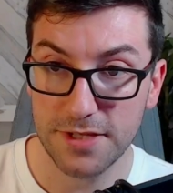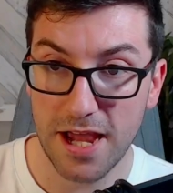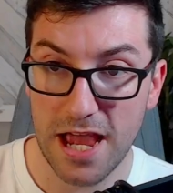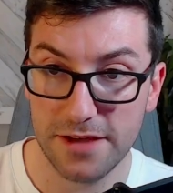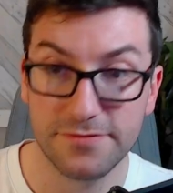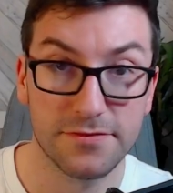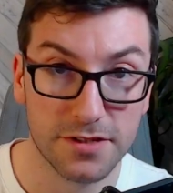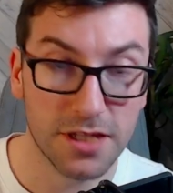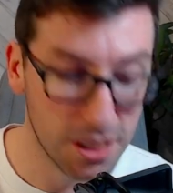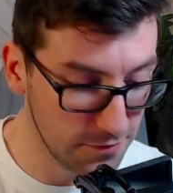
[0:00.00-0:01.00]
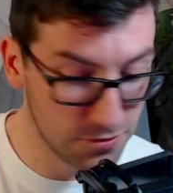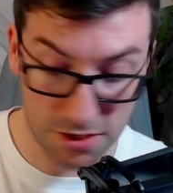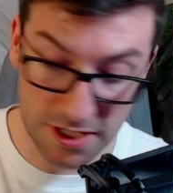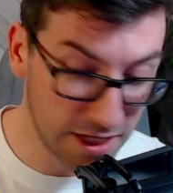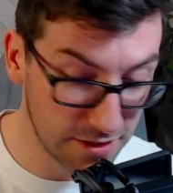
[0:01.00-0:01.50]
Yeah, I have. King of
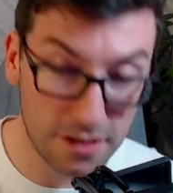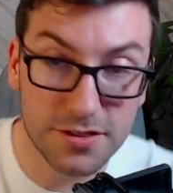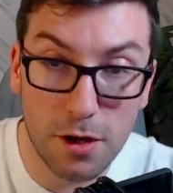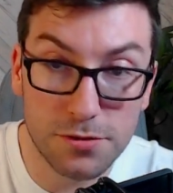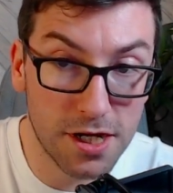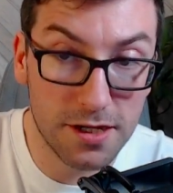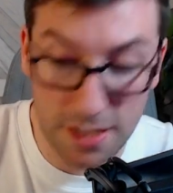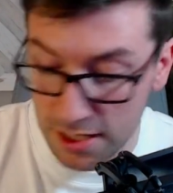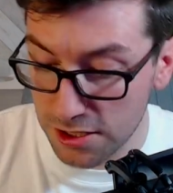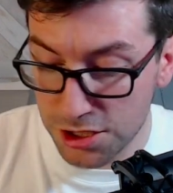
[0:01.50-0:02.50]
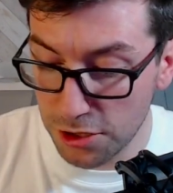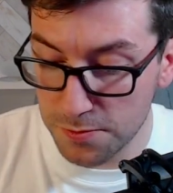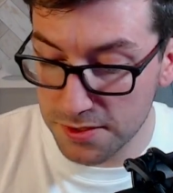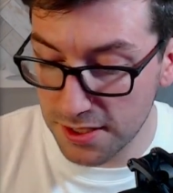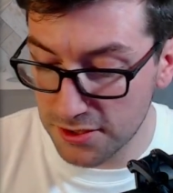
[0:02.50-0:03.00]

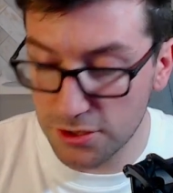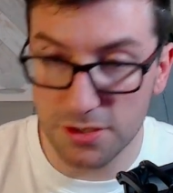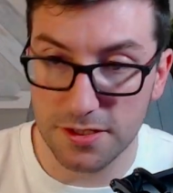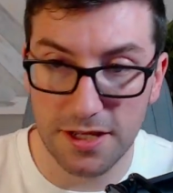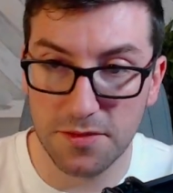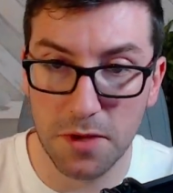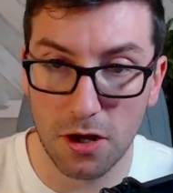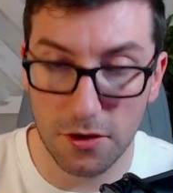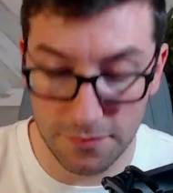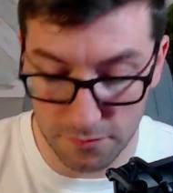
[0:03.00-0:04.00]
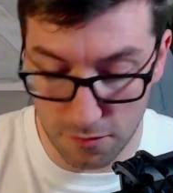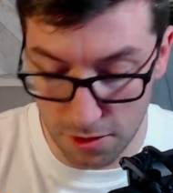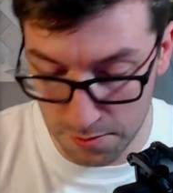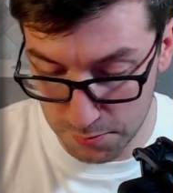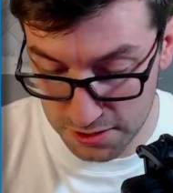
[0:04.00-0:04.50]
dupes. It's my life,
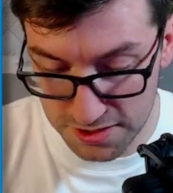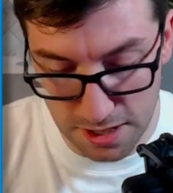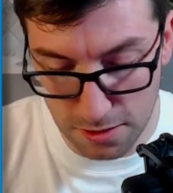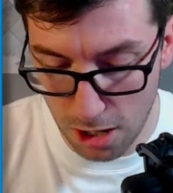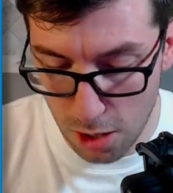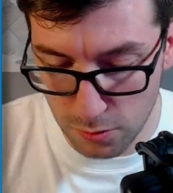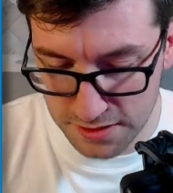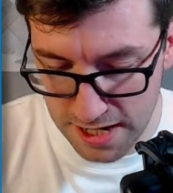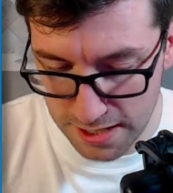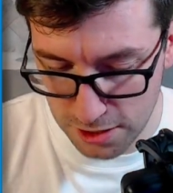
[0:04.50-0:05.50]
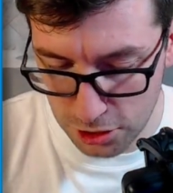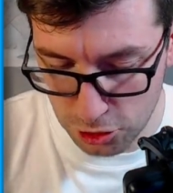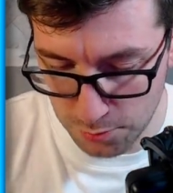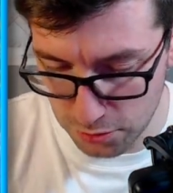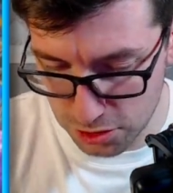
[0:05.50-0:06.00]
right? But still, I will take a
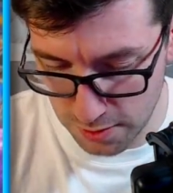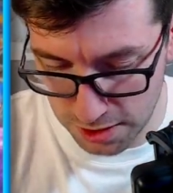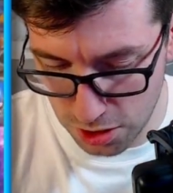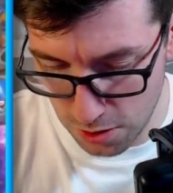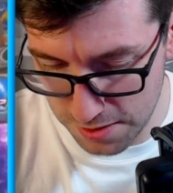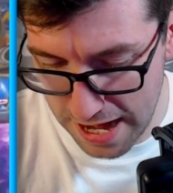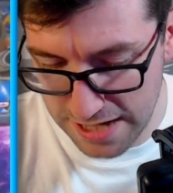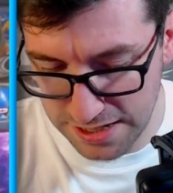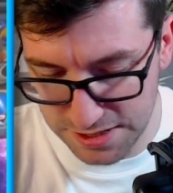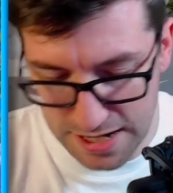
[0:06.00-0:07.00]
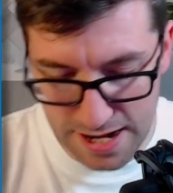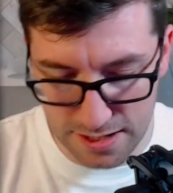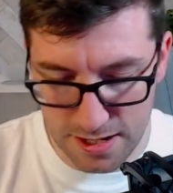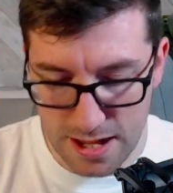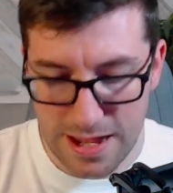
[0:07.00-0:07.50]
double Suicune any
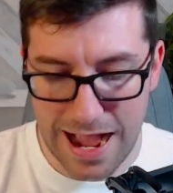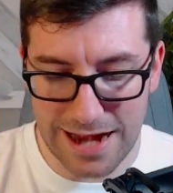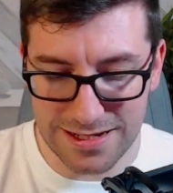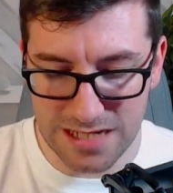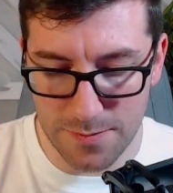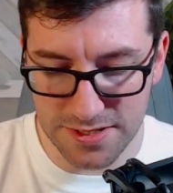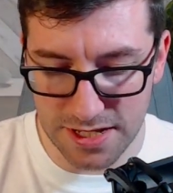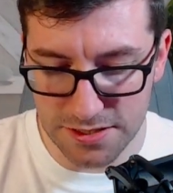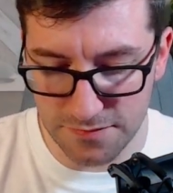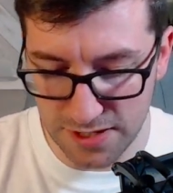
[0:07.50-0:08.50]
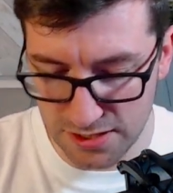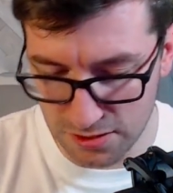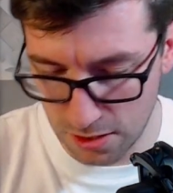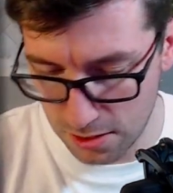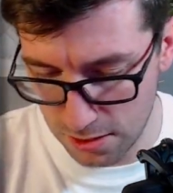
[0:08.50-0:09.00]
day and a Zamazenta
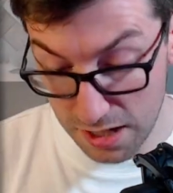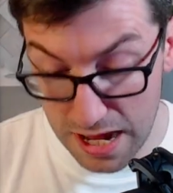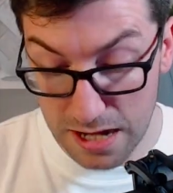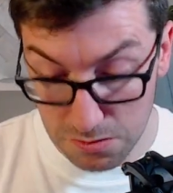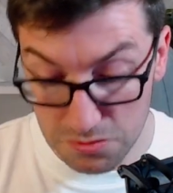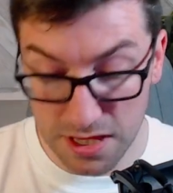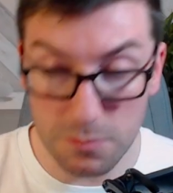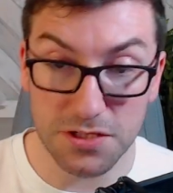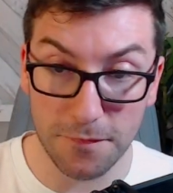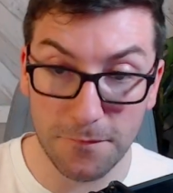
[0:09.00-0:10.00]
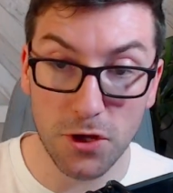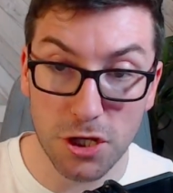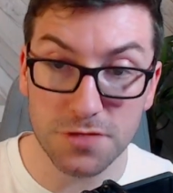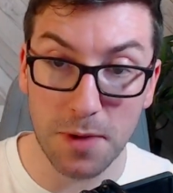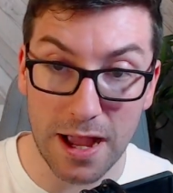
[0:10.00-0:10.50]
V-Star. Okay, so that was the
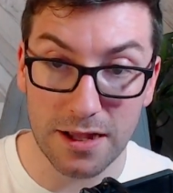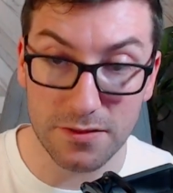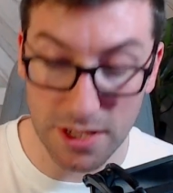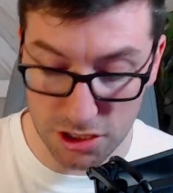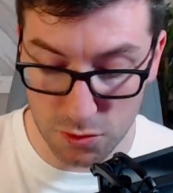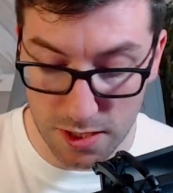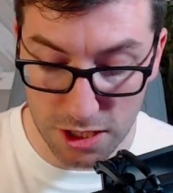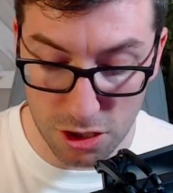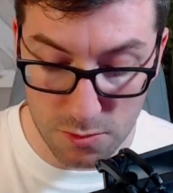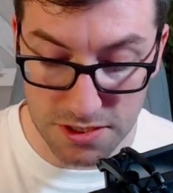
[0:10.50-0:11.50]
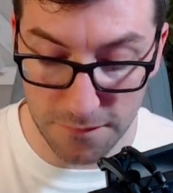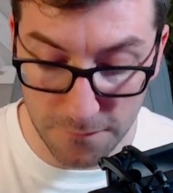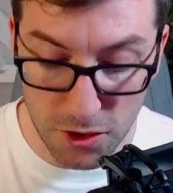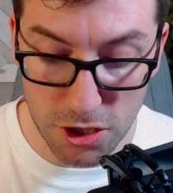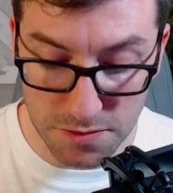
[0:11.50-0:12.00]
first pack. That Suicune was the
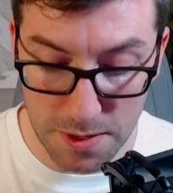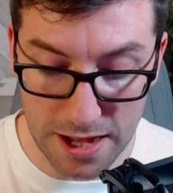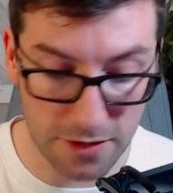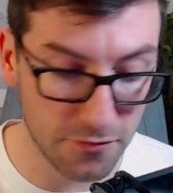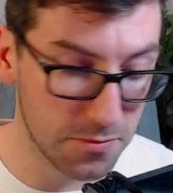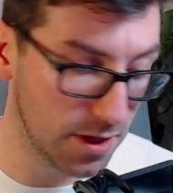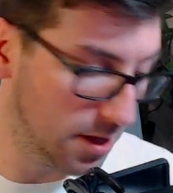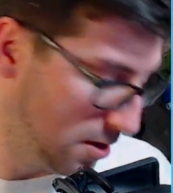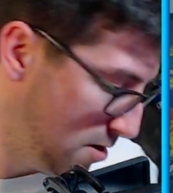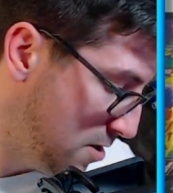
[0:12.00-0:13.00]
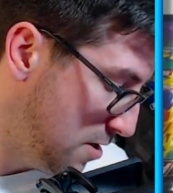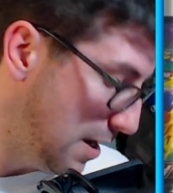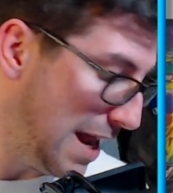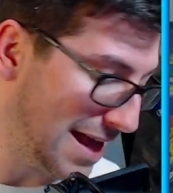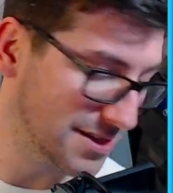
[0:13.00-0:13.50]
first pack from the
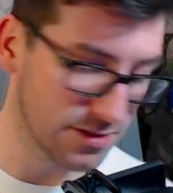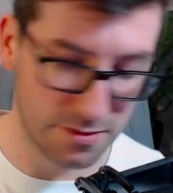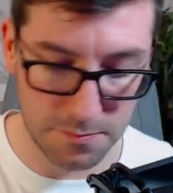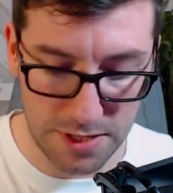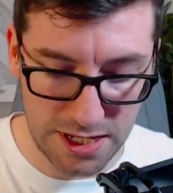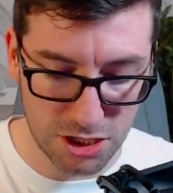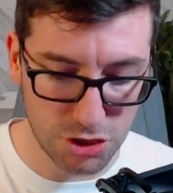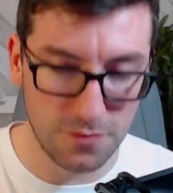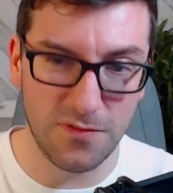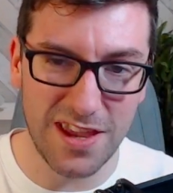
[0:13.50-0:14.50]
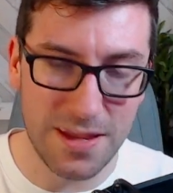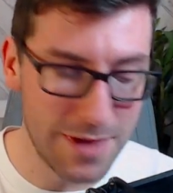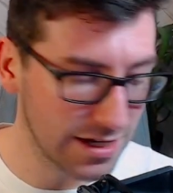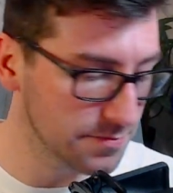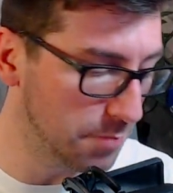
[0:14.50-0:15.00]
last Pikachu
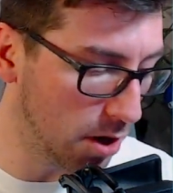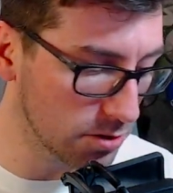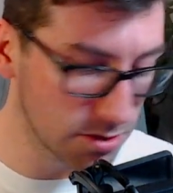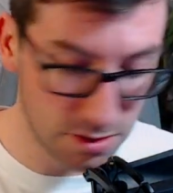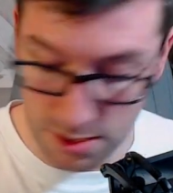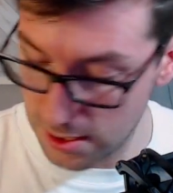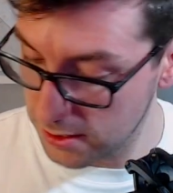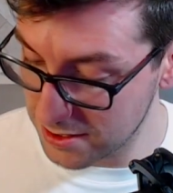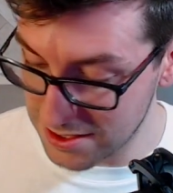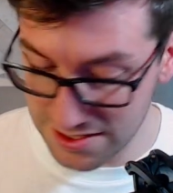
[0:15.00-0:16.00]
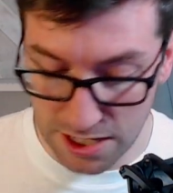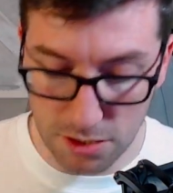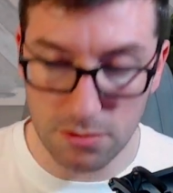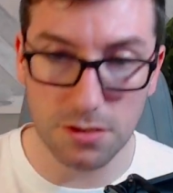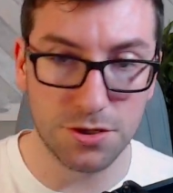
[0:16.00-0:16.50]
VMAX box.
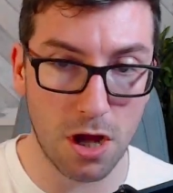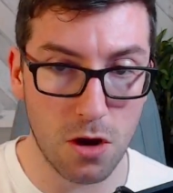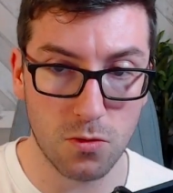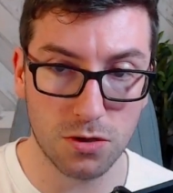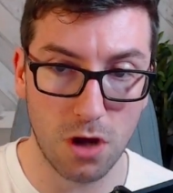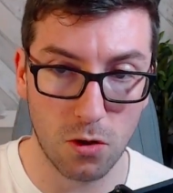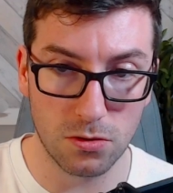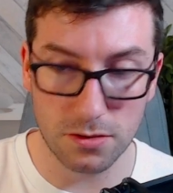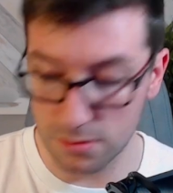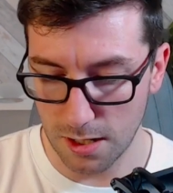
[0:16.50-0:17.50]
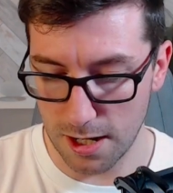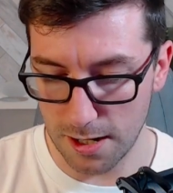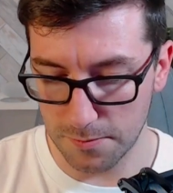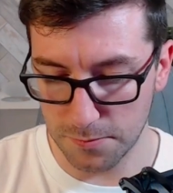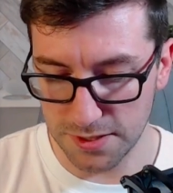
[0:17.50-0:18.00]
Still no gold.
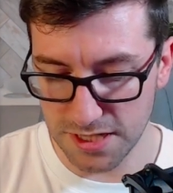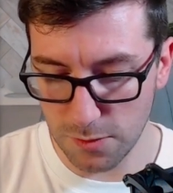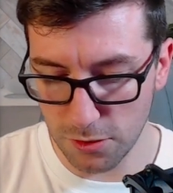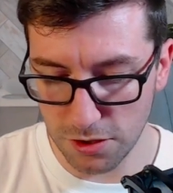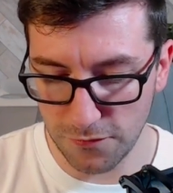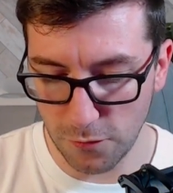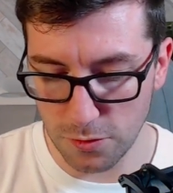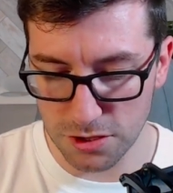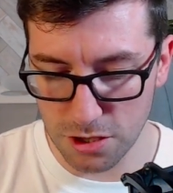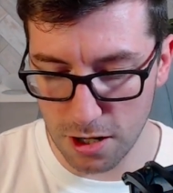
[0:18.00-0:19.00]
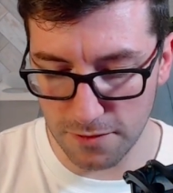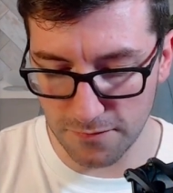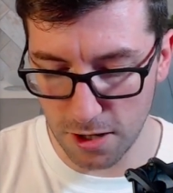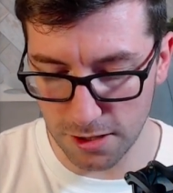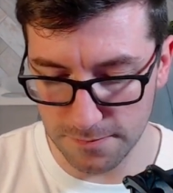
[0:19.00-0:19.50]
But is anyone looking forward to Scarlet and
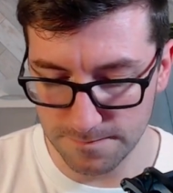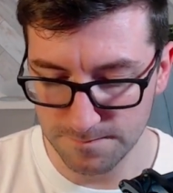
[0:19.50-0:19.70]
Violet?